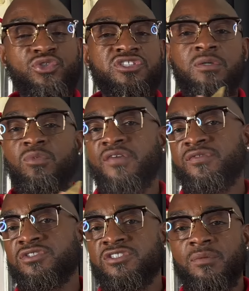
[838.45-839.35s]
summer after
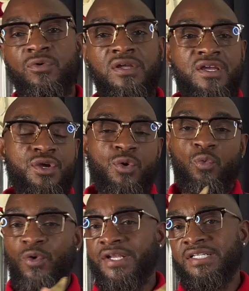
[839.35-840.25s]
summer,
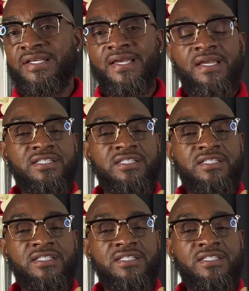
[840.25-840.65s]
rainy days,